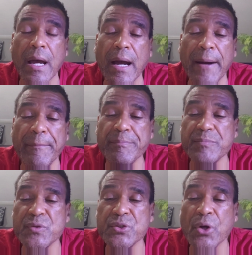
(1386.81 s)
Um,
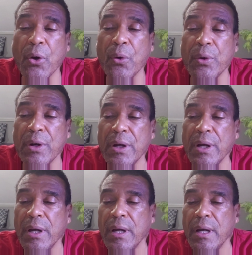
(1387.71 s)
so
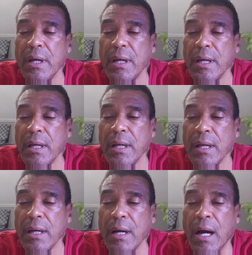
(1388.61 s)

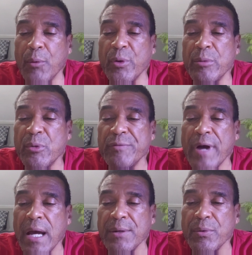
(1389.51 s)
uh, we'll move
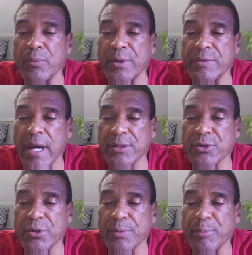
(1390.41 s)
on with Dr.